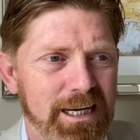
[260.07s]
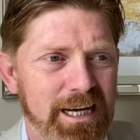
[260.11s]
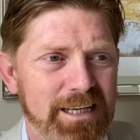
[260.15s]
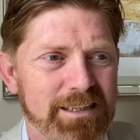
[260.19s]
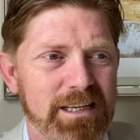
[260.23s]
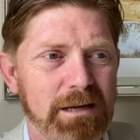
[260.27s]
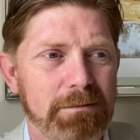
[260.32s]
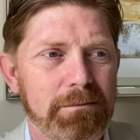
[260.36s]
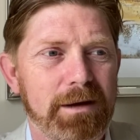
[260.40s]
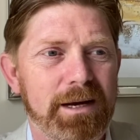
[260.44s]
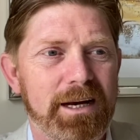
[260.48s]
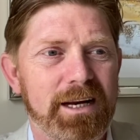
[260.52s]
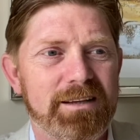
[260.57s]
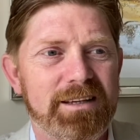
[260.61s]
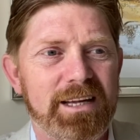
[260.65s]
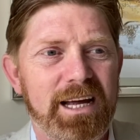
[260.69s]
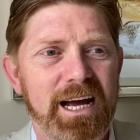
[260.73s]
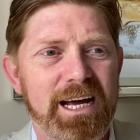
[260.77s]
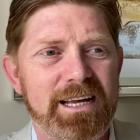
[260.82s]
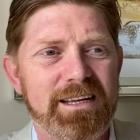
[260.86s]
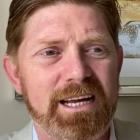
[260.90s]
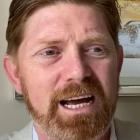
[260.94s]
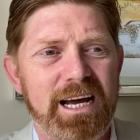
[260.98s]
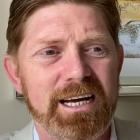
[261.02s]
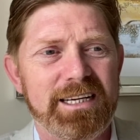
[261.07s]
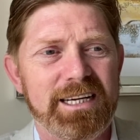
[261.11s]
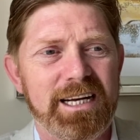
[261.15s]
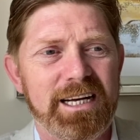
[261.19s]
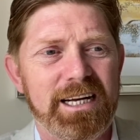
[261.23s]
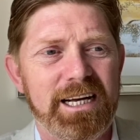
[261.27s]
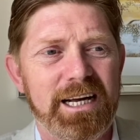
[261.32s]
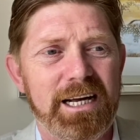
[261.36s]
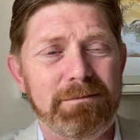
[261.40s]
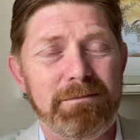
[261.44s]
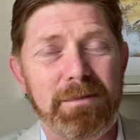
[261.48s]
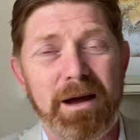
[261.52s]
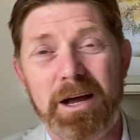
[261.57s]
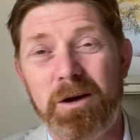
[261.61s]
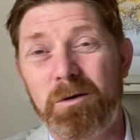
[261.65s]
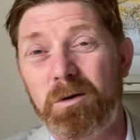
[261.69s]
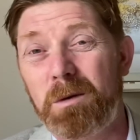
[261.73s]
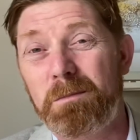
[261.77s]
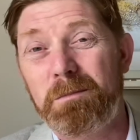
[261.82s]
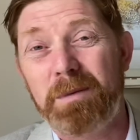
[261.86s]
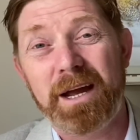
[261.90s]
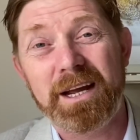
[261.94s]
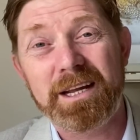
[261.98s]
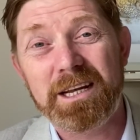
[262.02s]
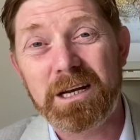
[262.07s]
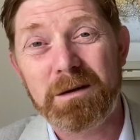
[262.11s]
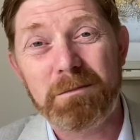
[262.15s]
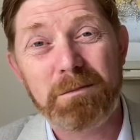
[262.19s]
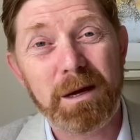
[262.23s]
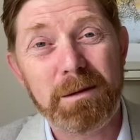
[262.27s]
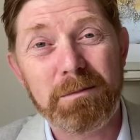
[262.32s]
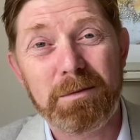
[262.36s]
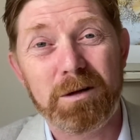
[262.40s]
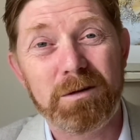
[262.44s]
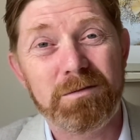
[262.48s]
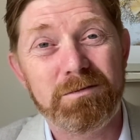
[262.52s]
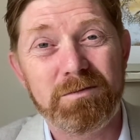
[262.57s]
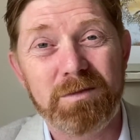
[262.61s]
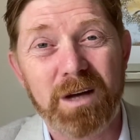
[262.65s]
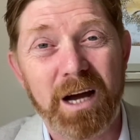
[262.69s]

the minute, in my own opinion, people,